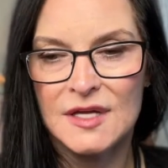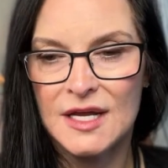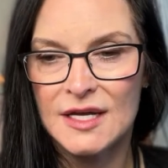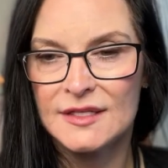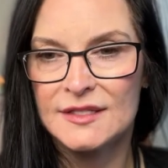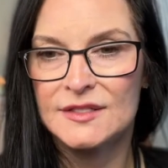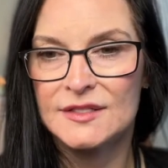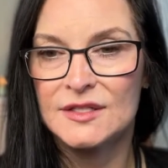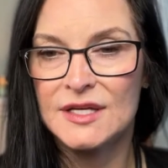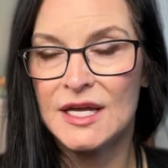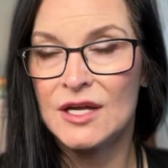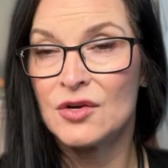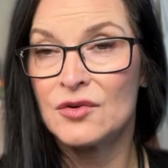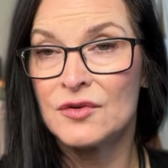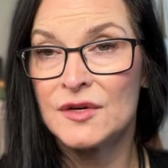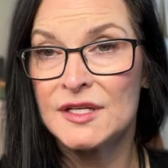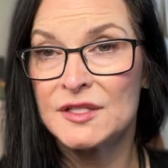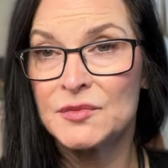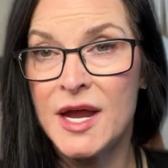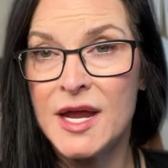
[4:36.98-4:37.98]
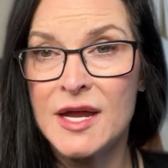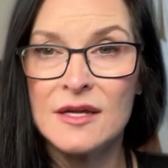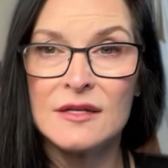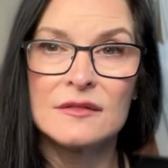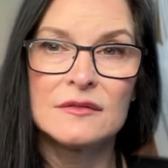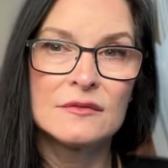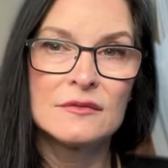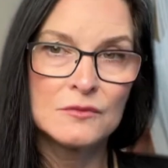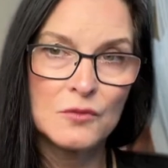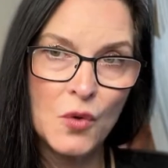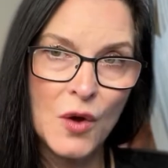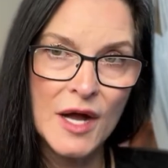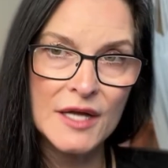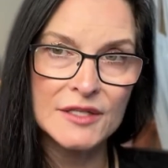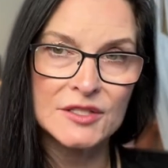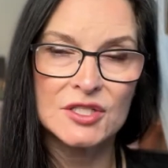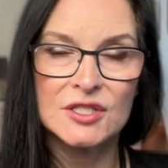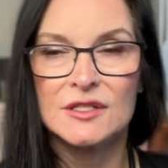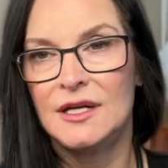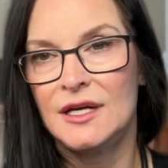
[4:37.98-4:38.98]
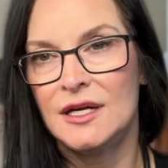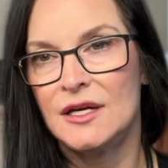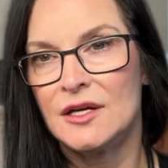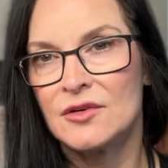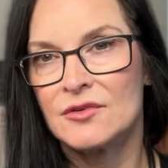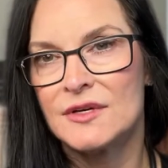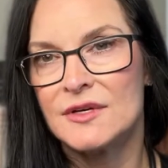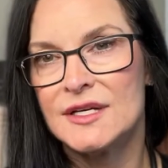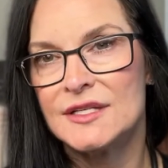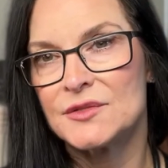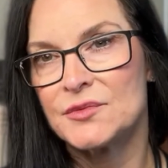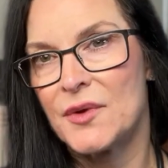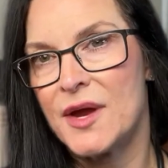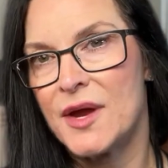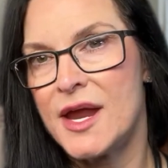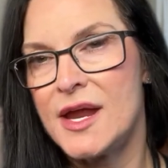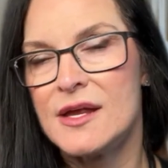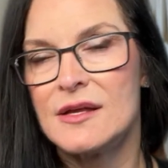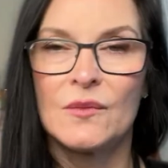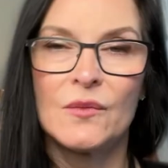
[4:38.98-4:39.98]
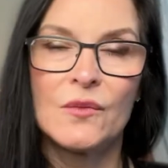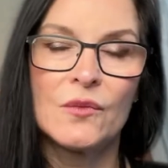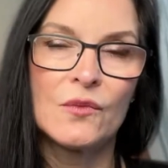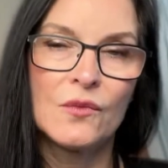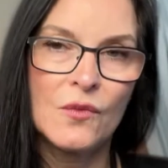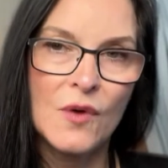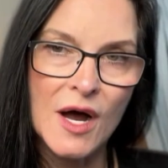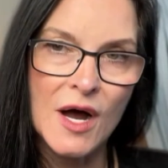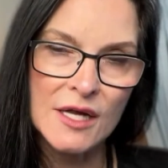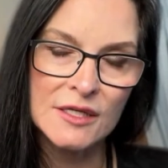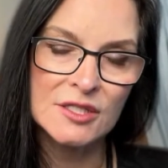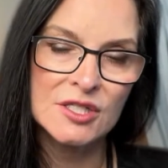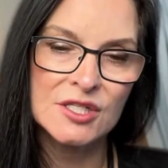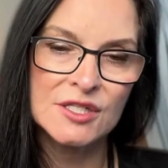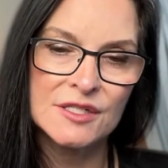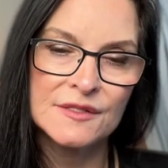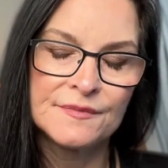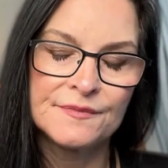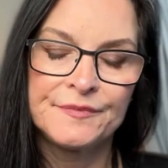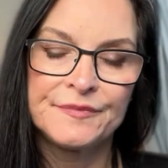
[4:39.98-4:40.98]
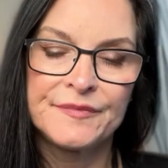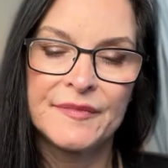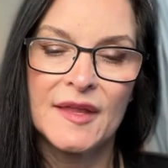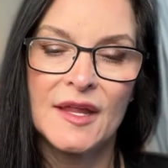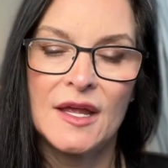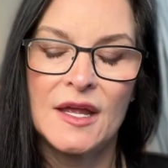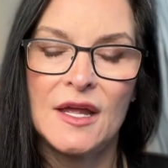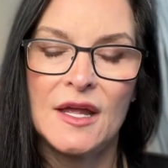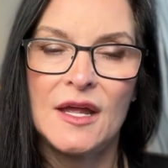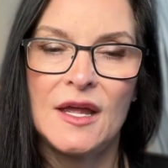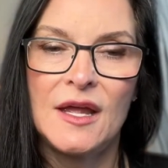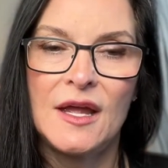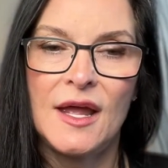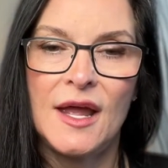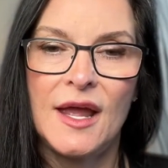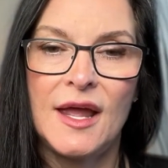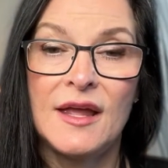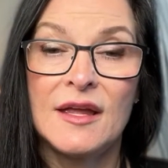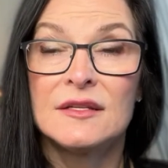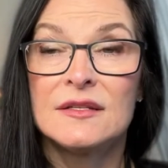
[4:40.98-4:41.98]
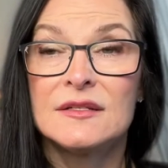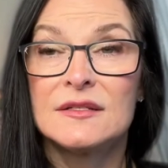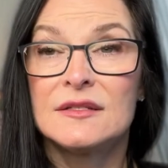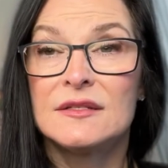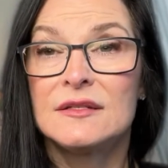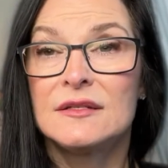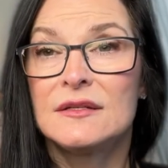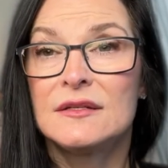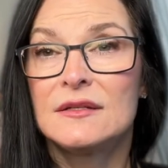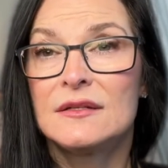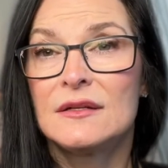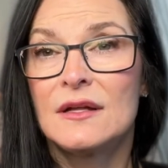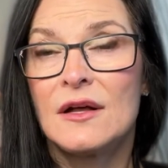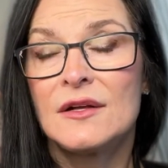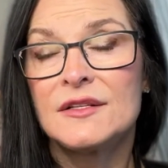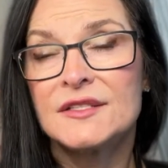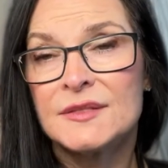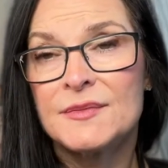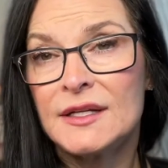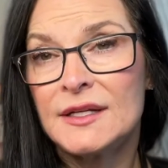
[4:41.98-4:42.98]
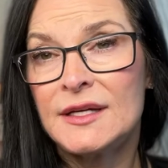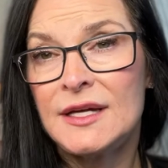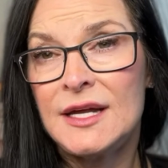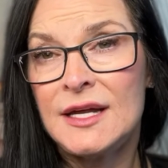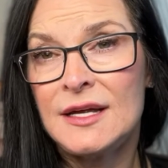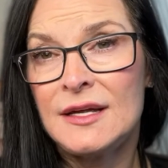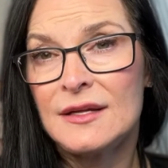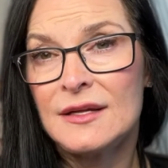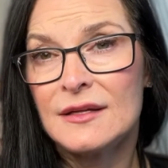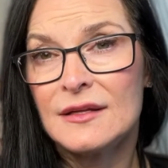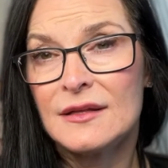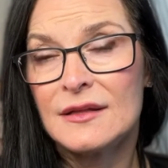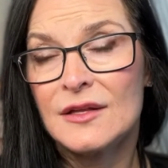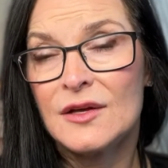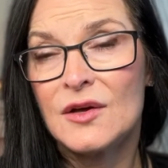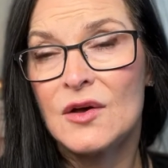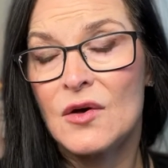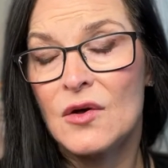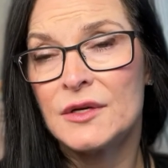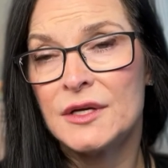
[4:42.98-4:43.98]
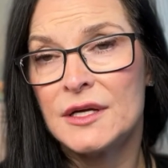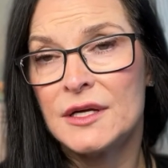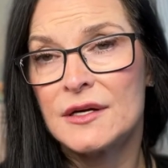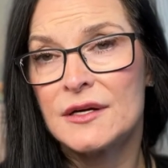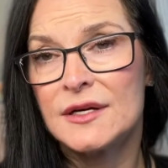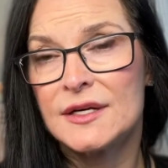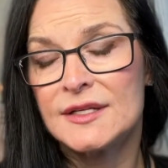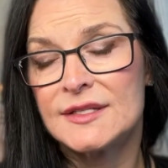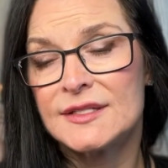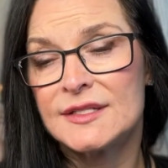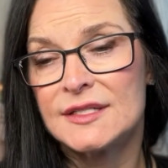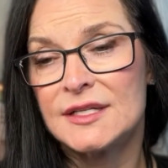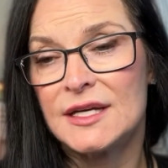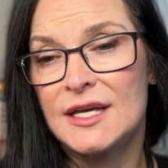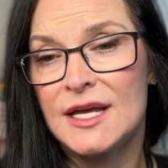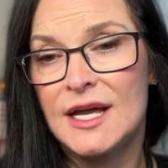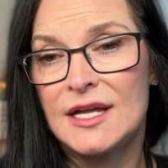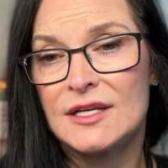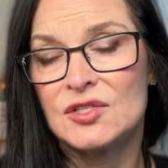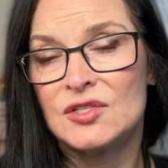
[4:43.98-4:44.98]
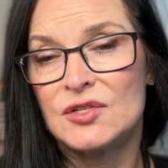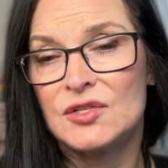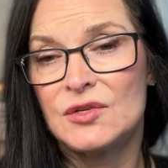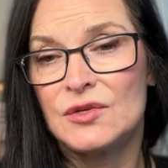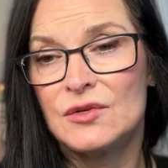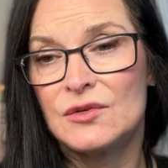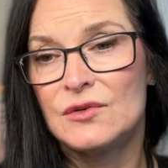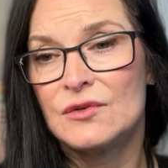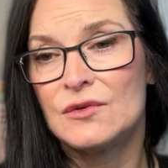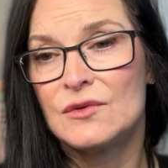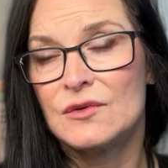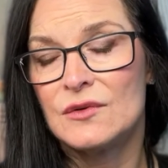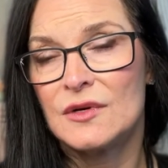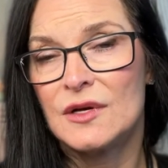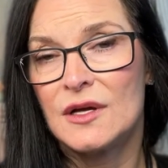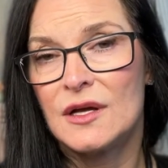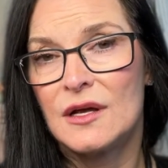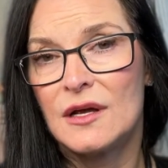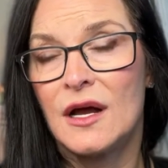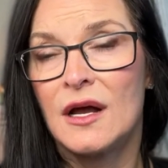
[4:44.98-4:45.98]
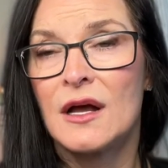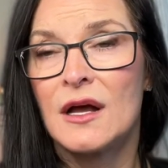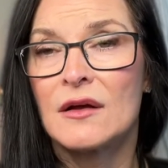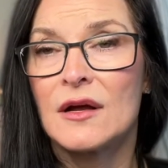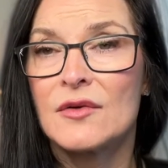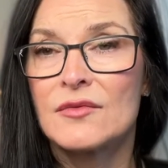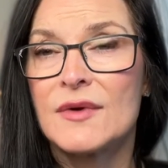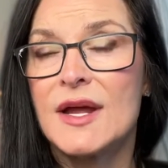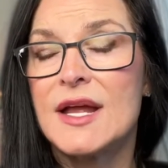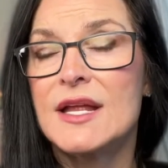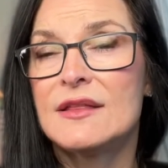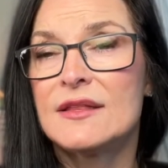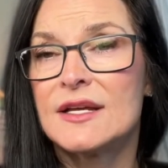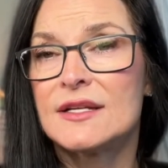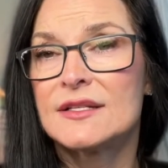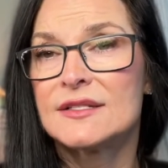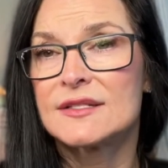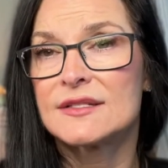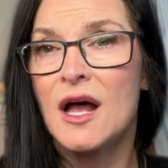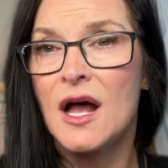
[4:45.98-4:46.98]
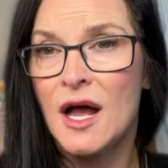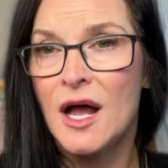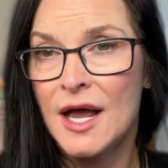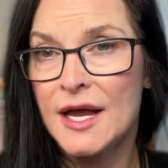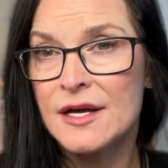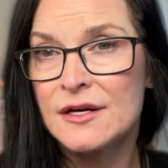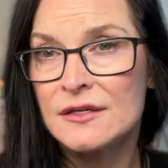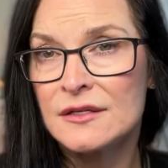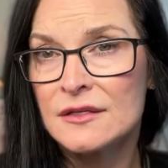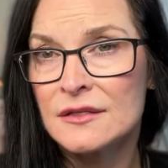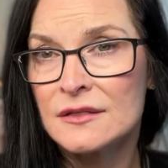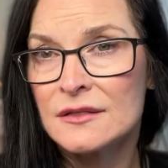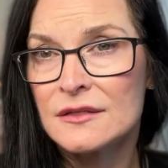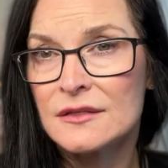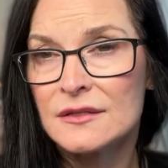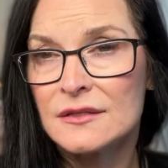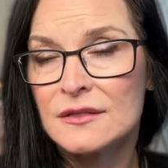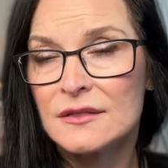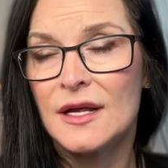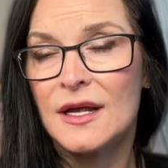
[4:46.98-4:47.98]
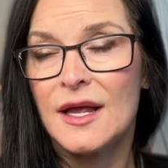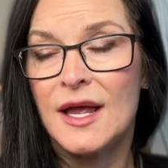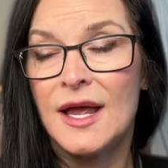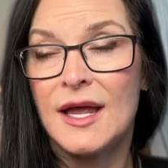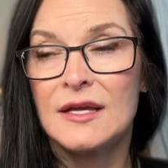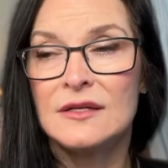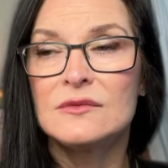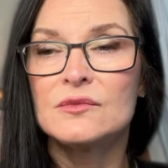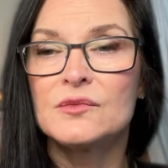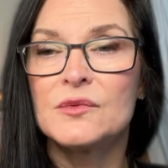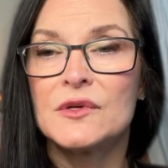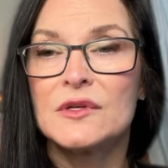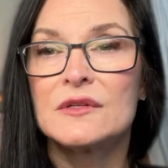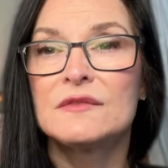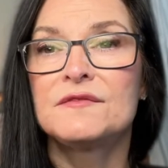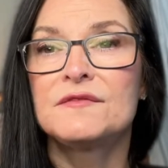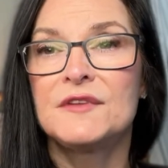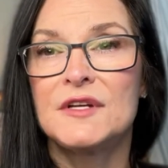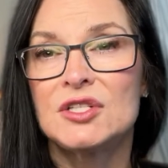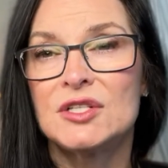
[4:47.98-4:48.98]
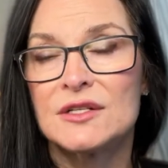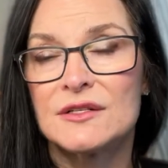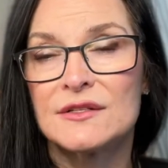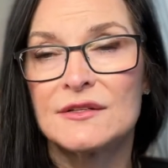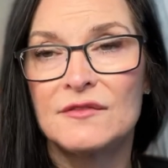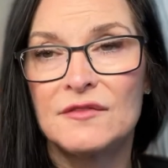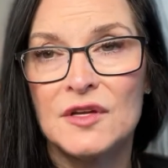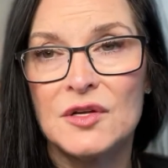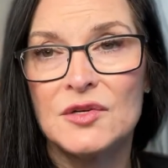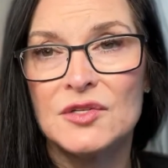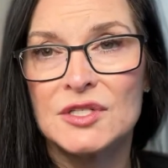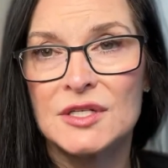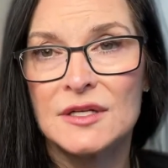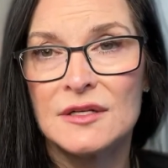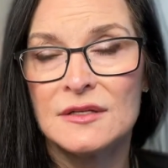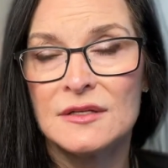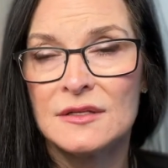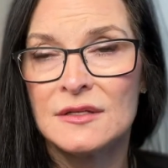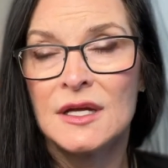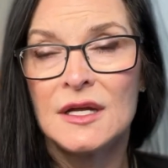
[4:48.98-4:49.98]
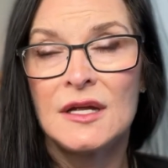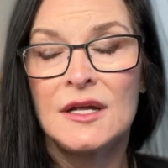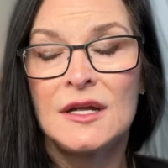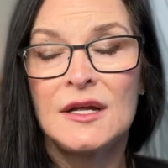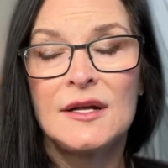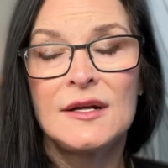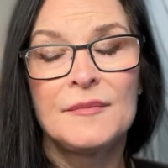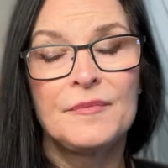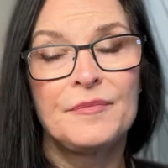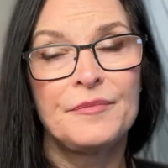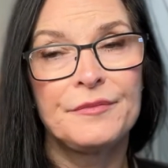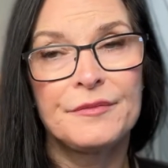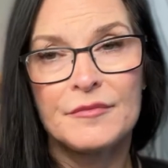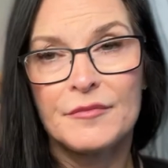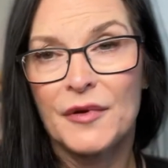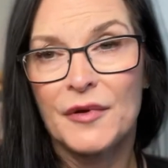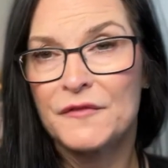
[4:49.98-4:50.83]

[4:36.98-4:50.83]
increase rate, watch, increase rate, watch. And ultimately, the goal here is to get to a rate that's higher and will finish your infusion before